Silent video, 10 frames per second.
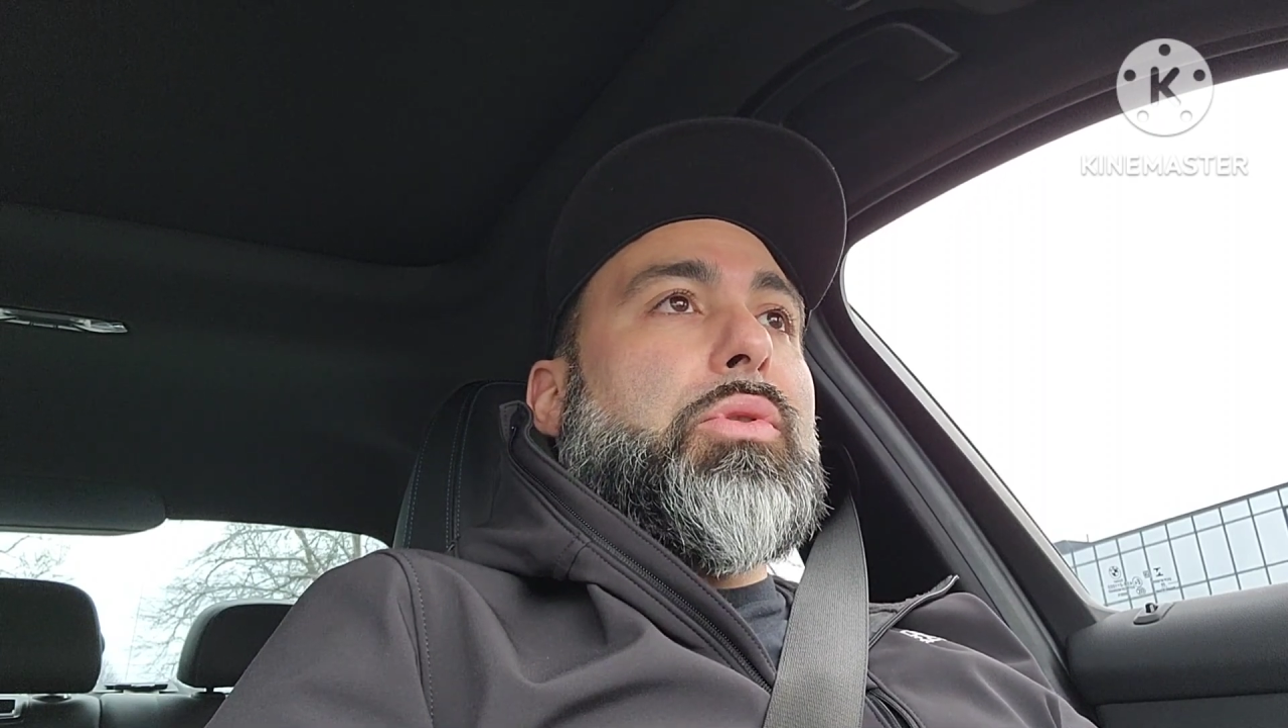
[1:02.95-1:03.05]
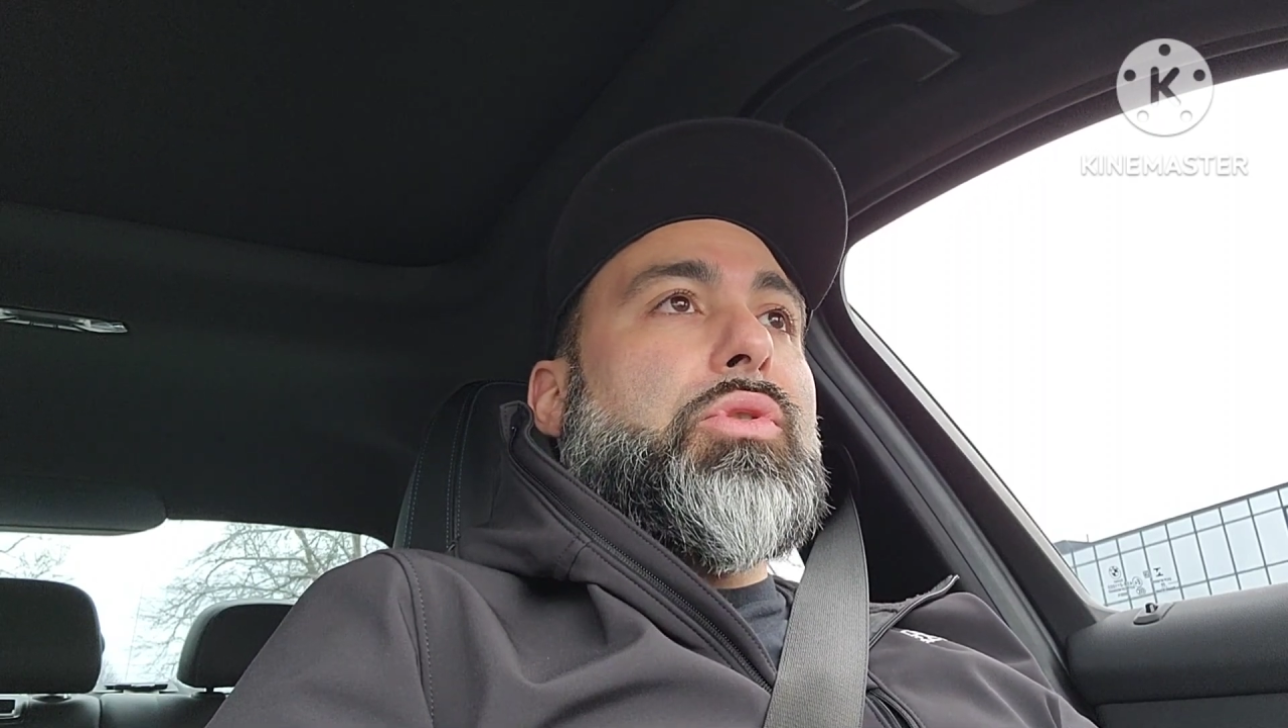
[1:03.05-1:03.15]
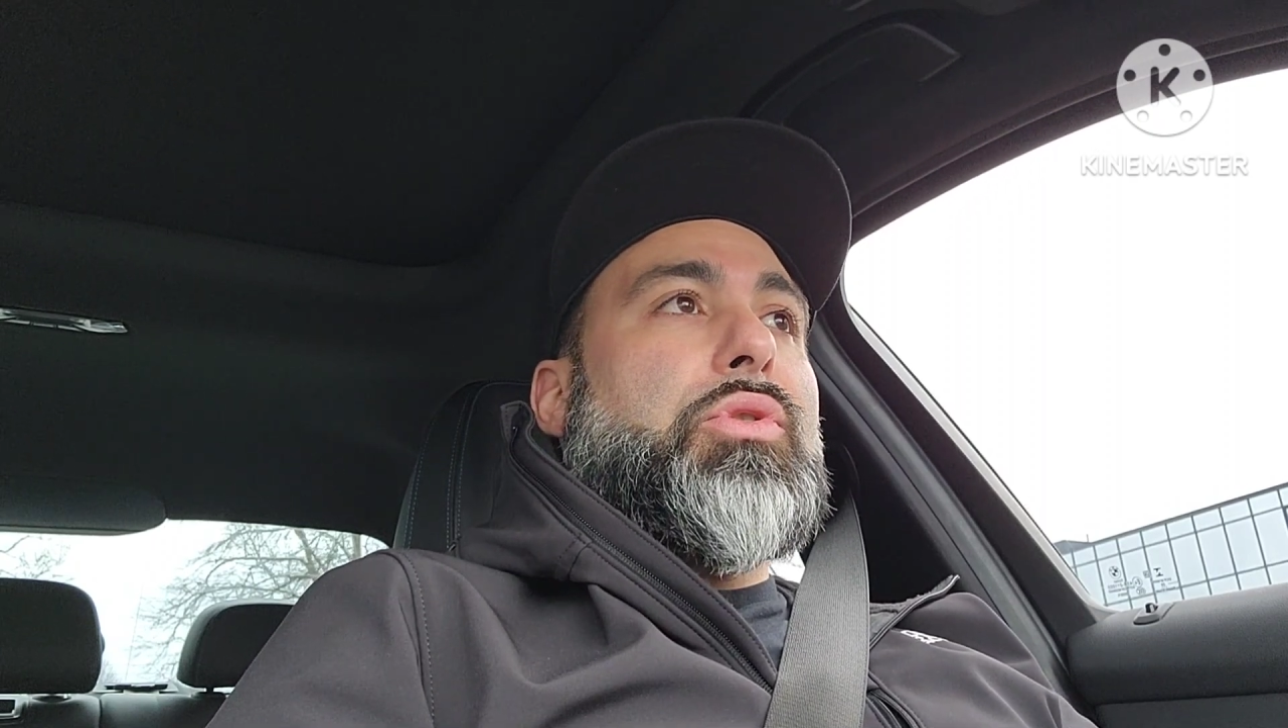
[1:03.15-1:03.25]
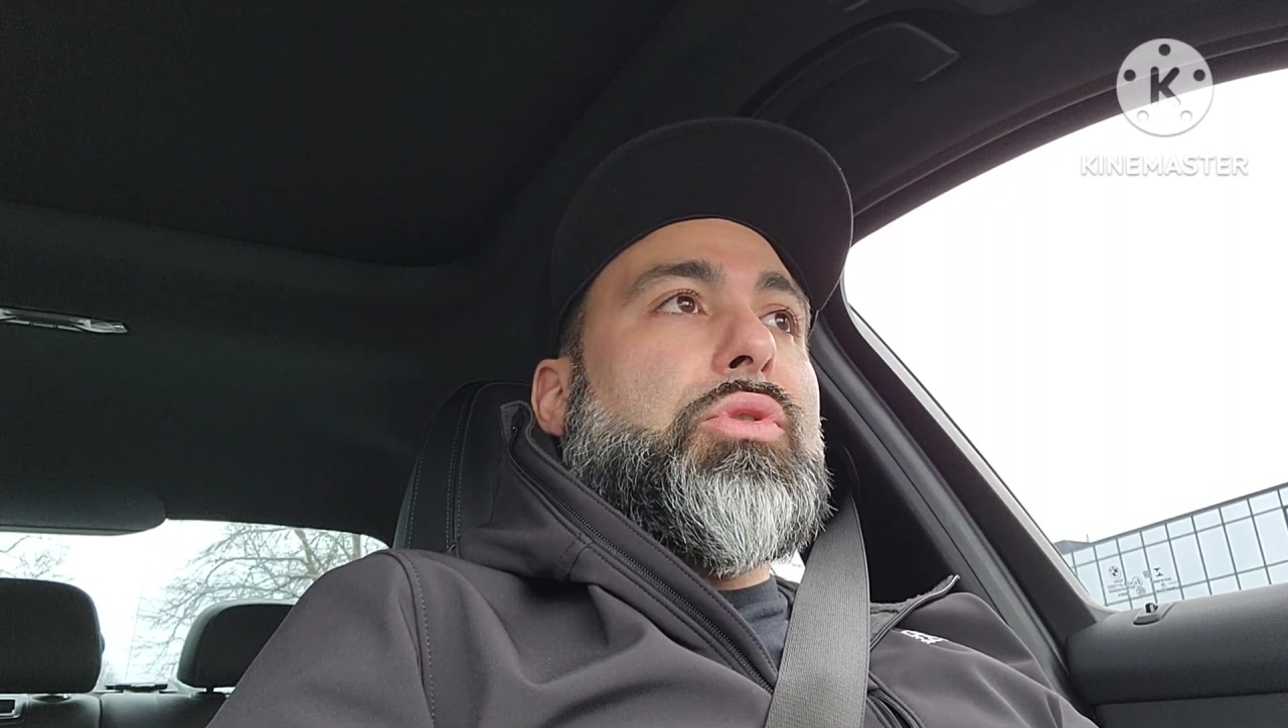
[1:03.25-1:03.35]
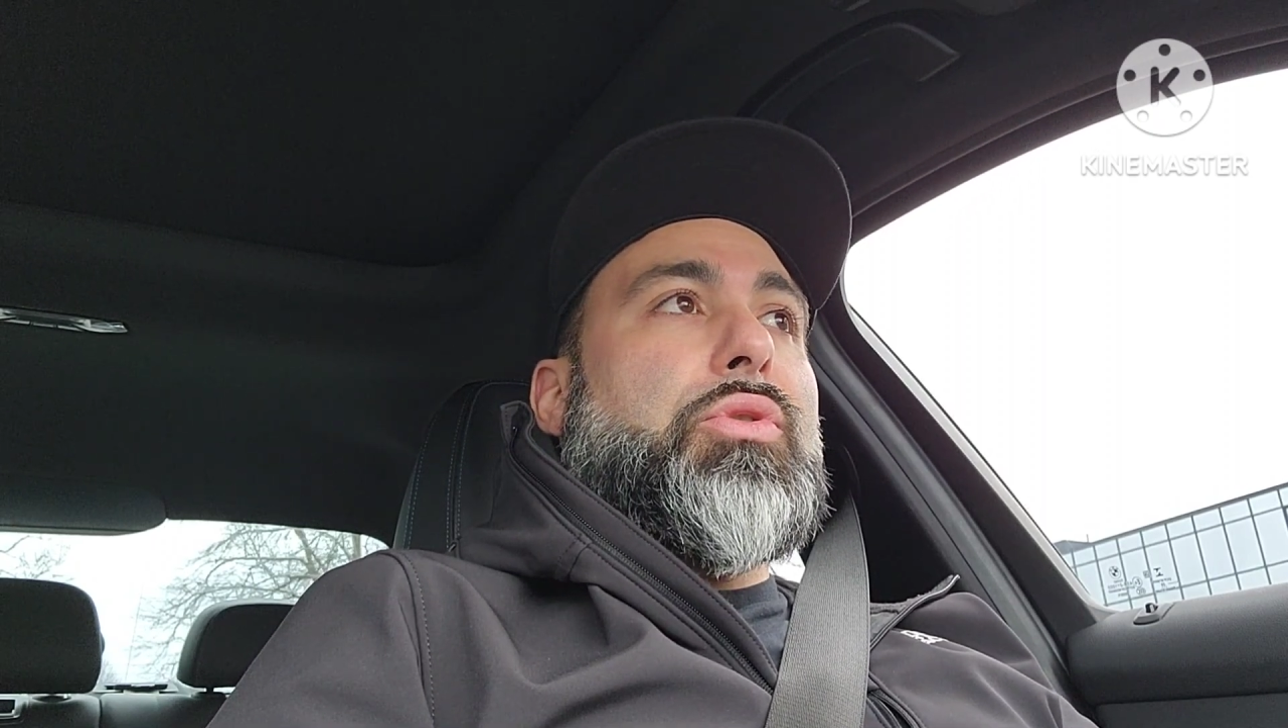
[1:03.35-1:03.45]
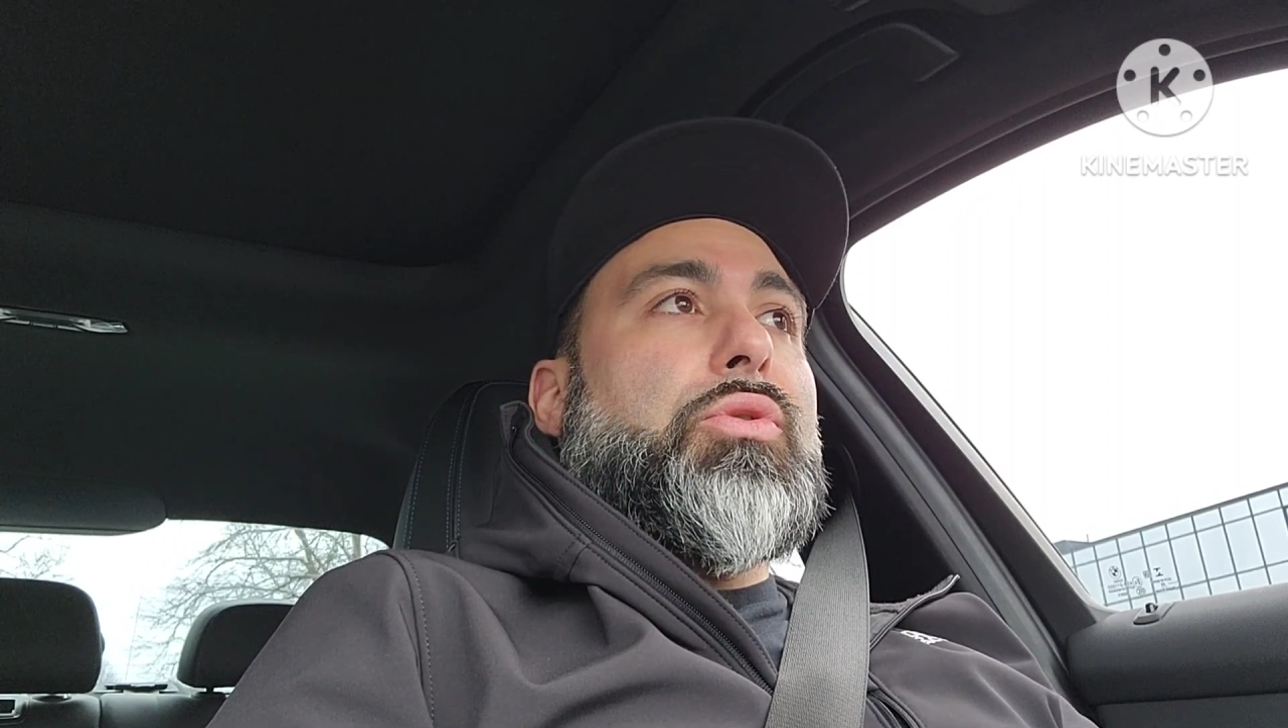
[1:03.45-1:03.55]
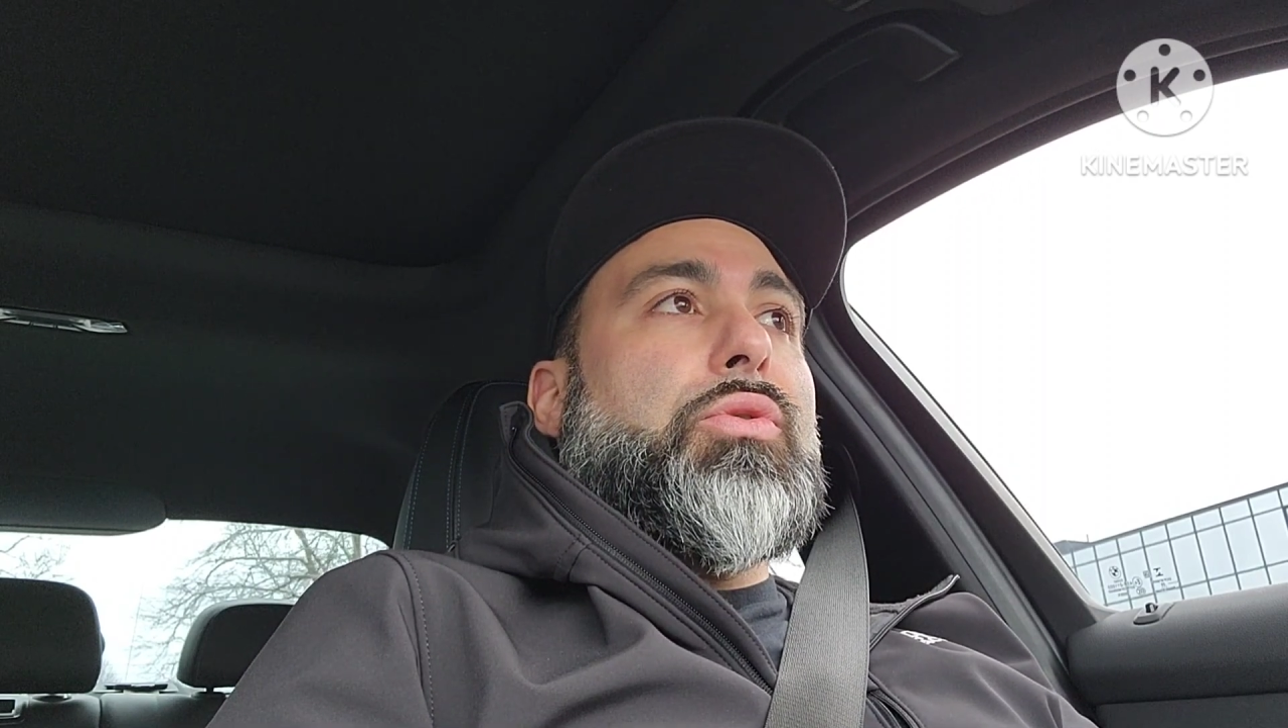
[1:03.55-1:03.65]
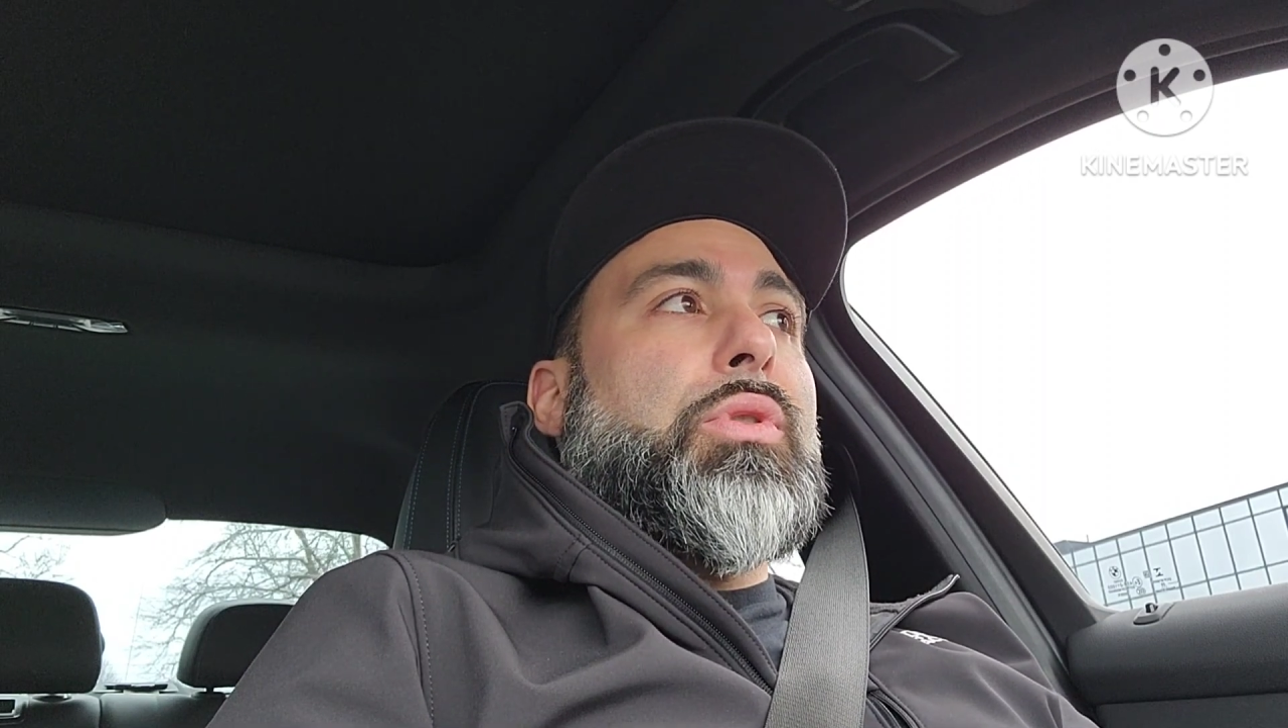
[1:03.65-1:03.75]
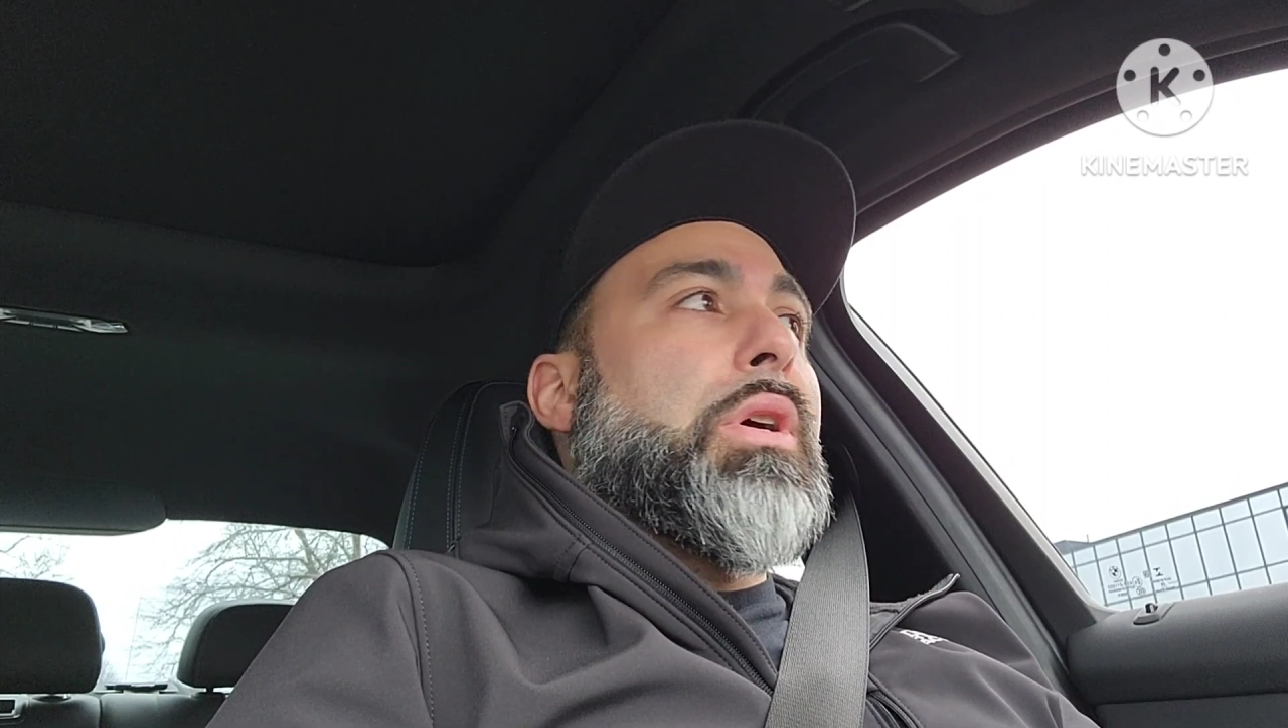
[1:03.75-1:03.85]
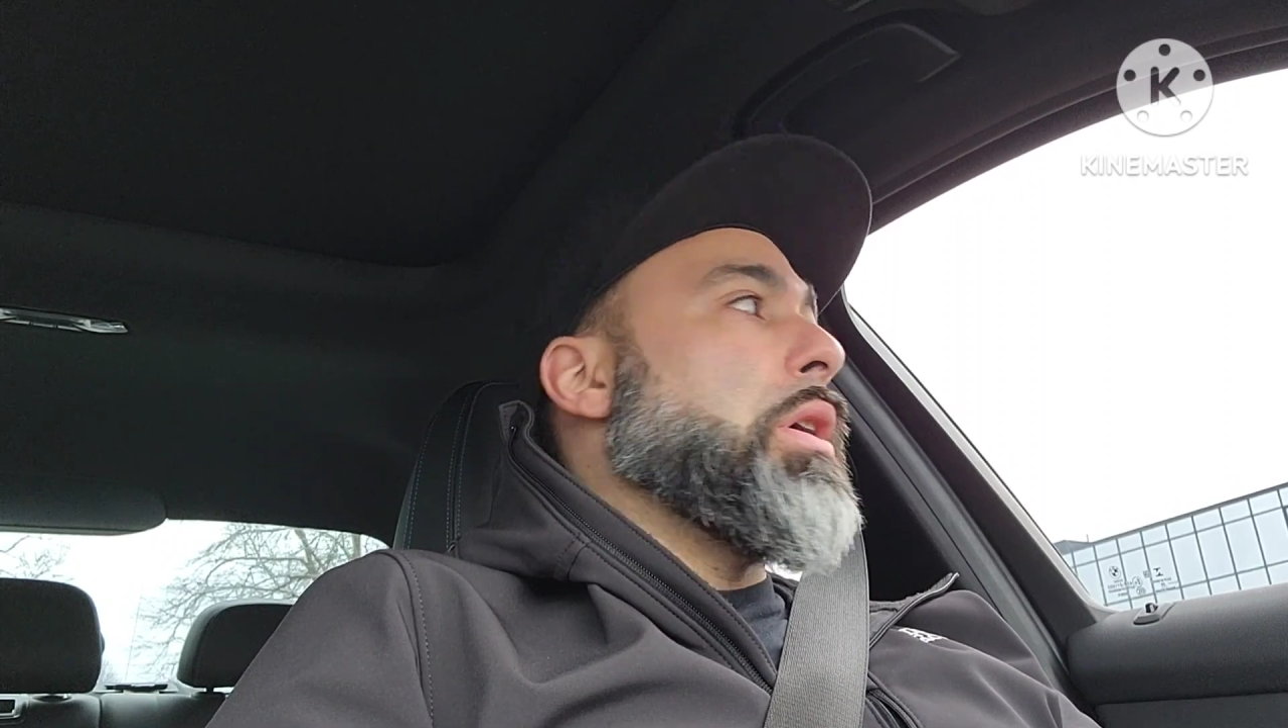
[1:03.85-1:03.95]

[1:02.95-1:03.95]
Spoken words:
to do